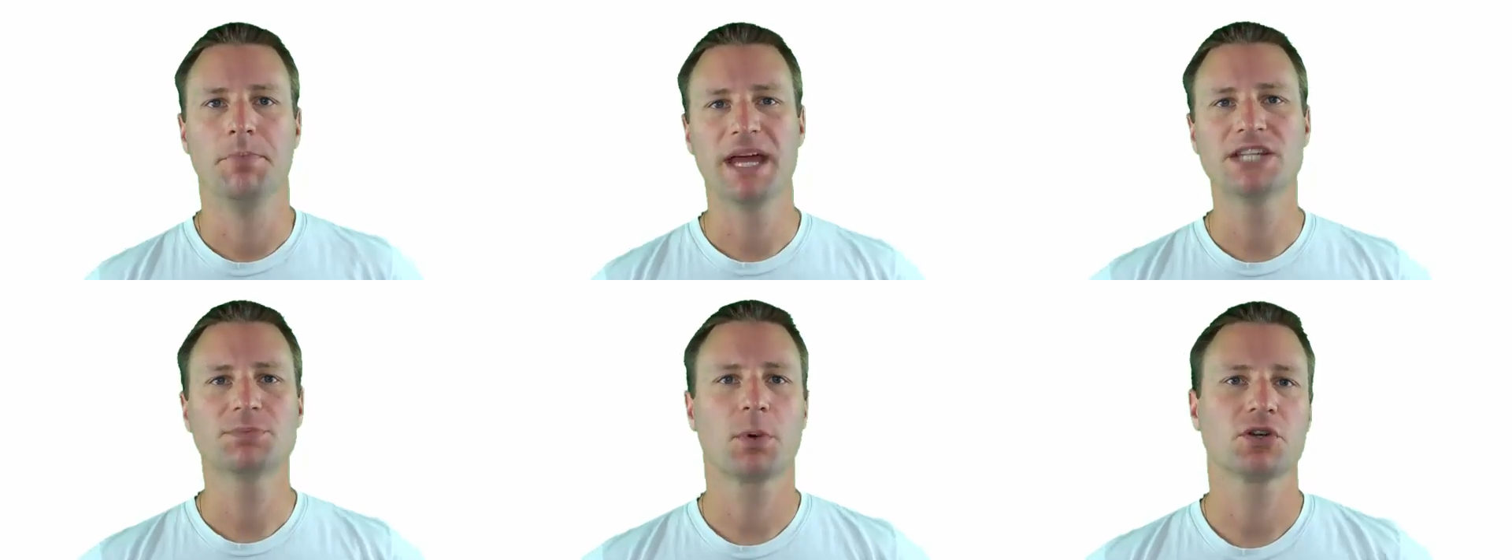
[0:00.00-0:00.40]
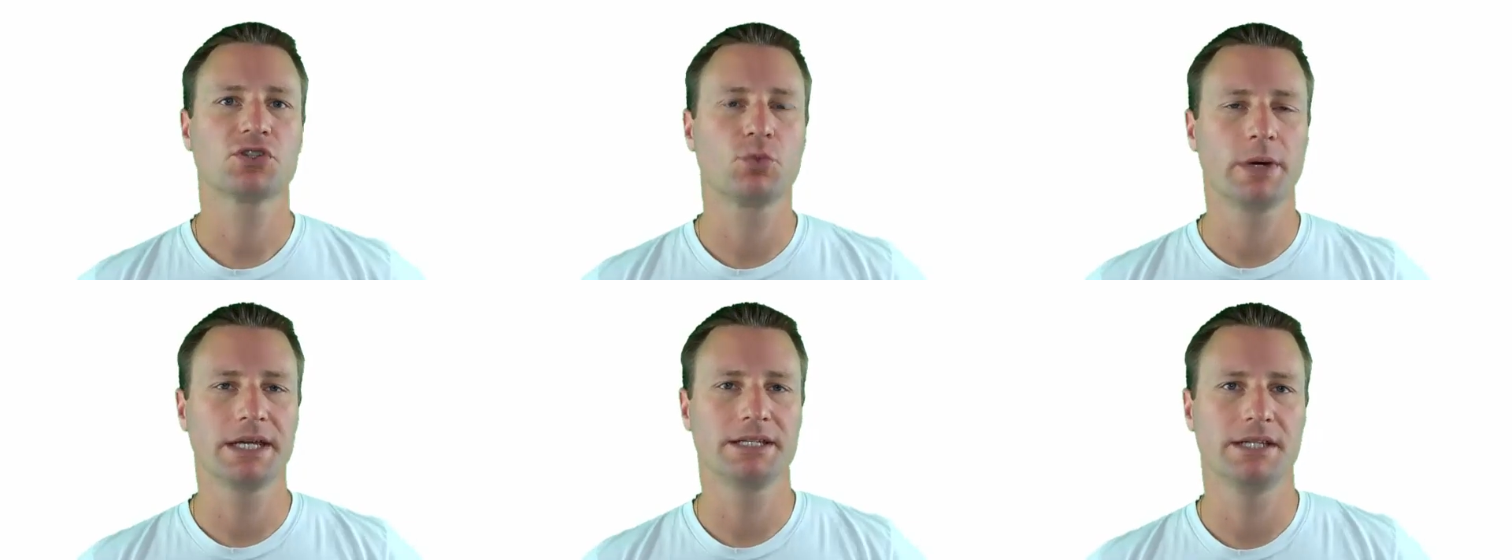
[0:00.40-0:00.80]
Baseball
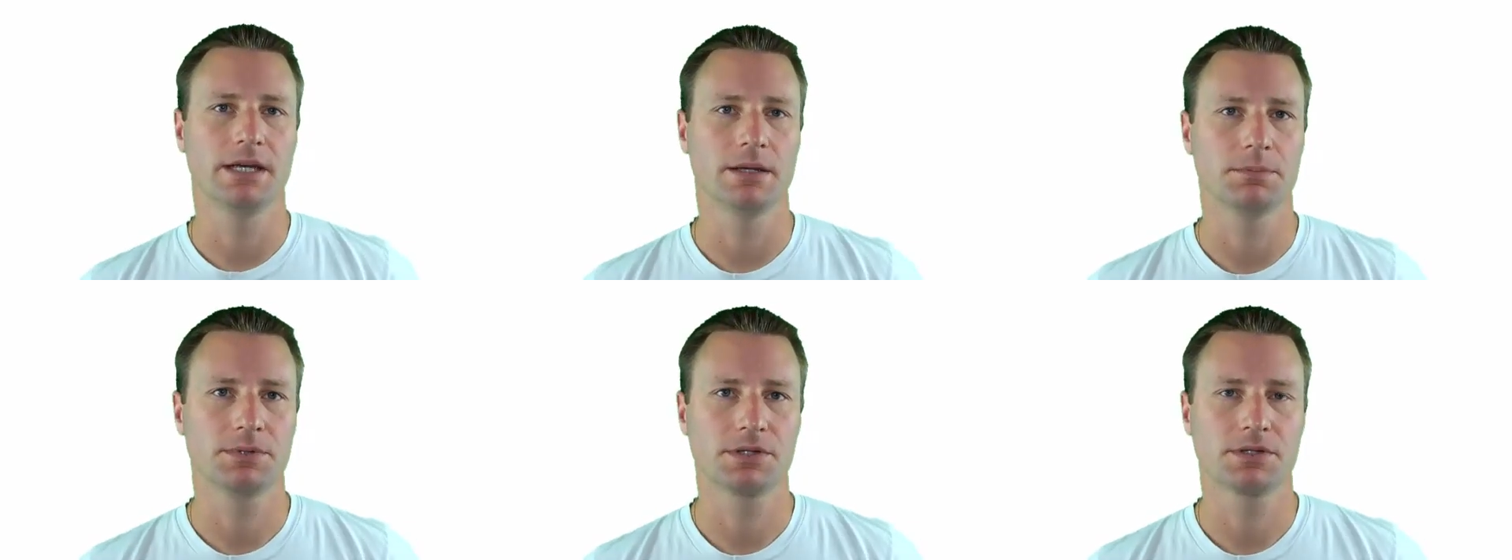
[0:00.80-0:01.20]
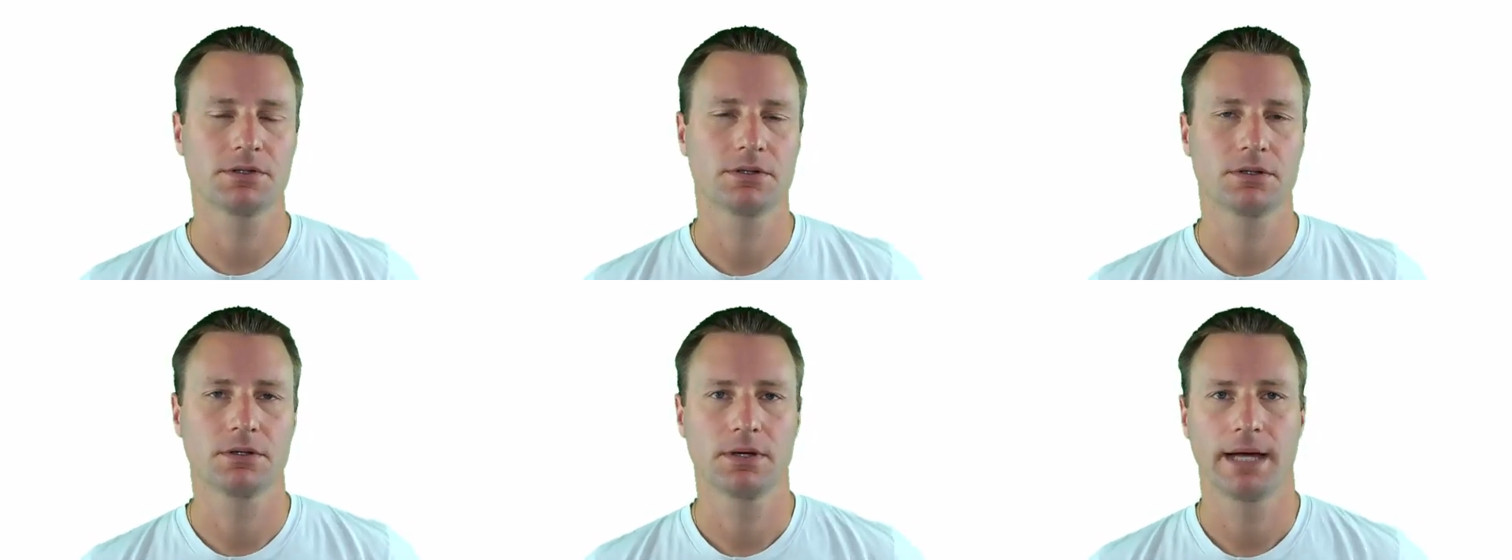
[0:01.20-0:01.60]
swing
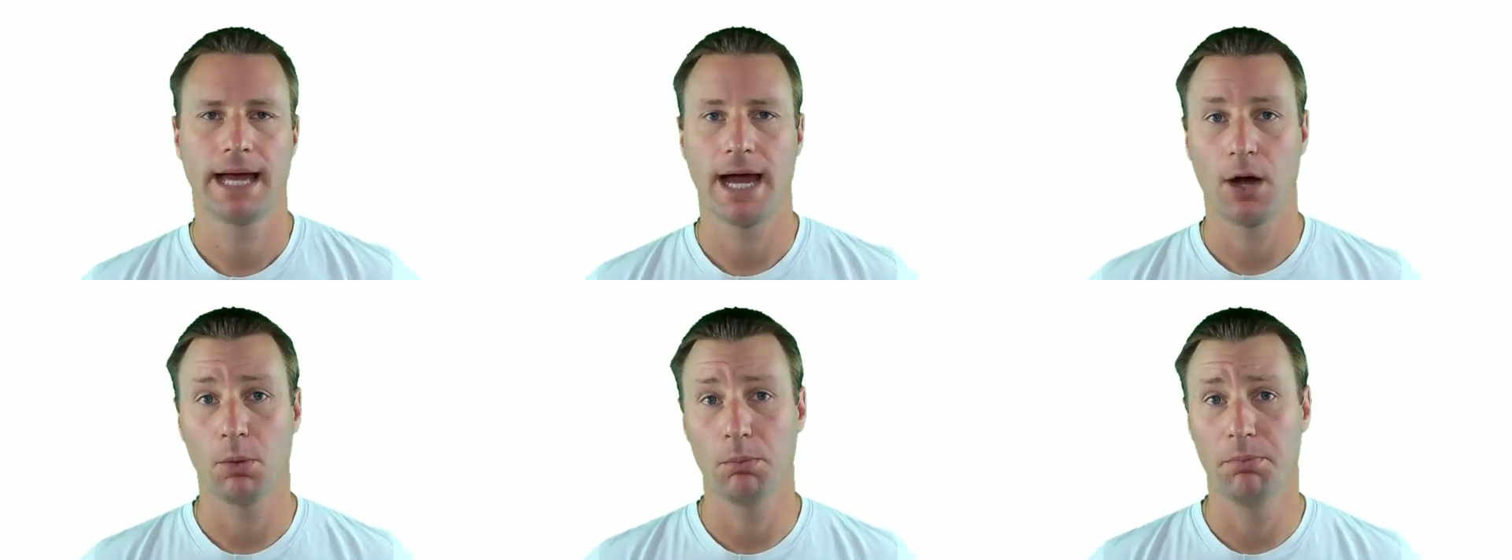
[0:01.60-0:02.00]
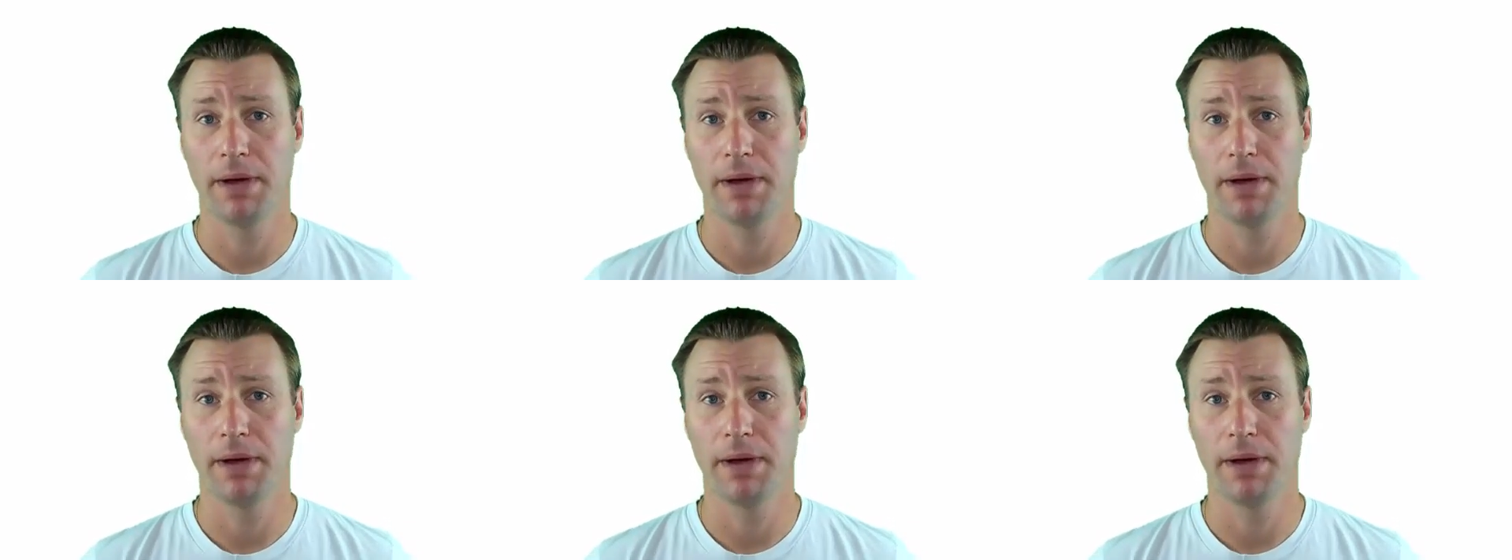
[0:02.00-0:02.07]
tips. How